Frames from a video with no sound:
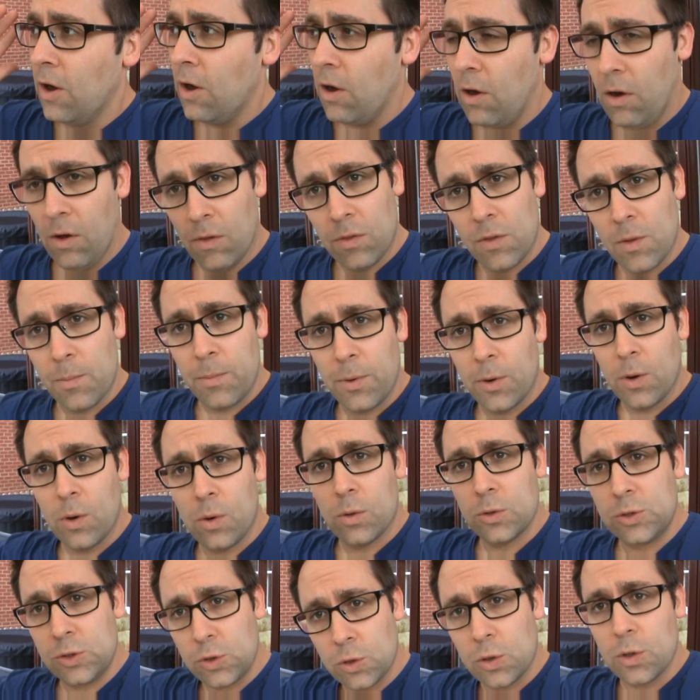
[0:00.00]
on the
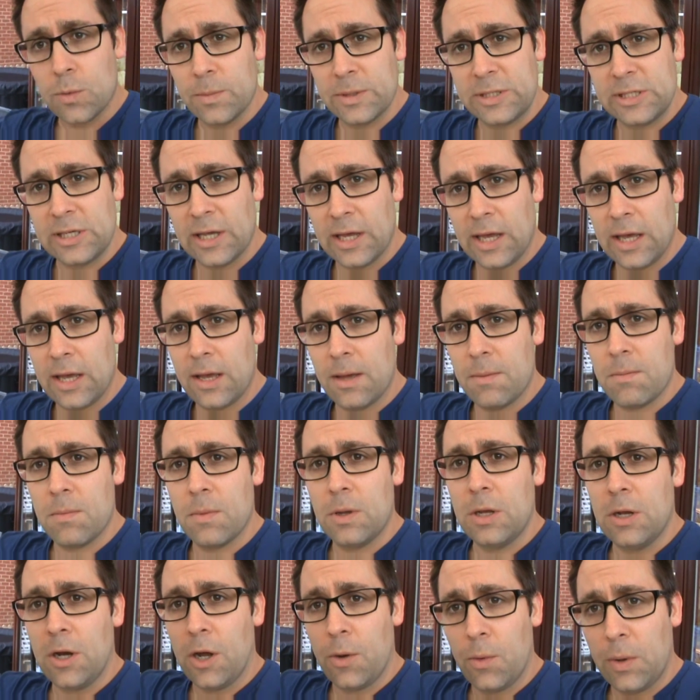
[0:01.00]
ball, trauma team,
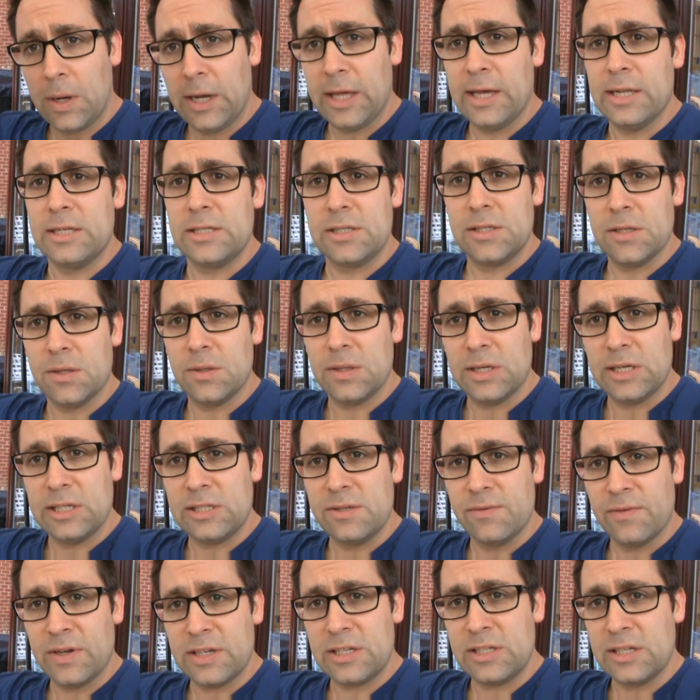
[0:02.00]
you know, we need to do
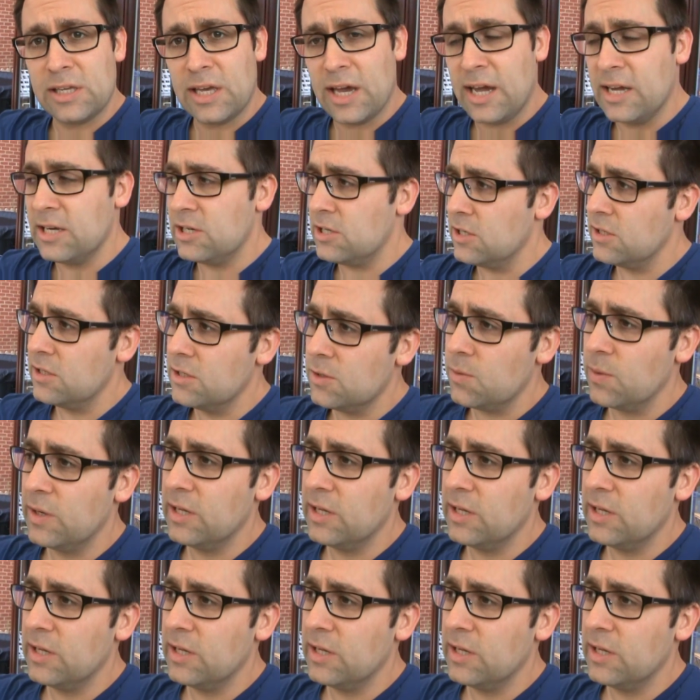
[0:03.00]
these investigations,